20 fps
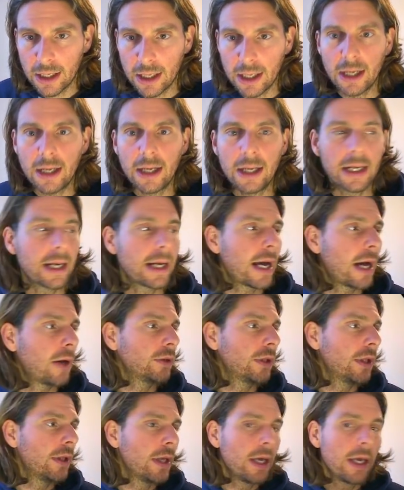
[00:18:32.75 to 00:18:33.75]
account.
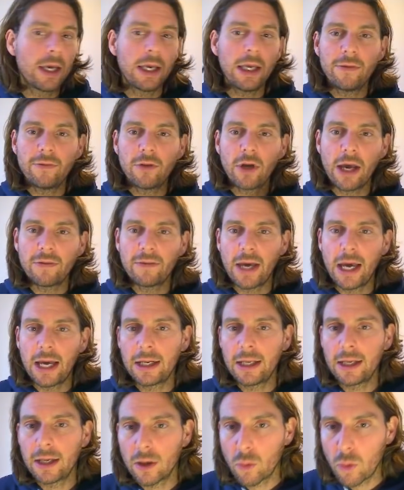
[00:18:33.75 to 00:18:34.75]
If you have
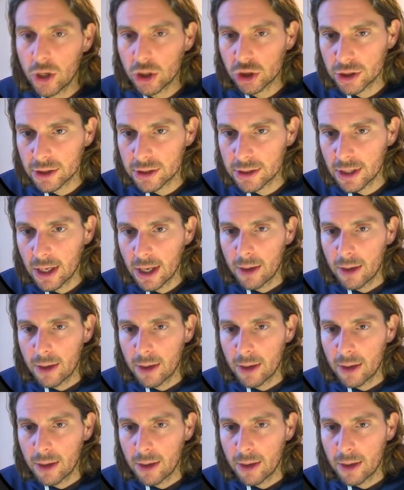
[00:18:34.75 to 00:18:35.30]
any questions,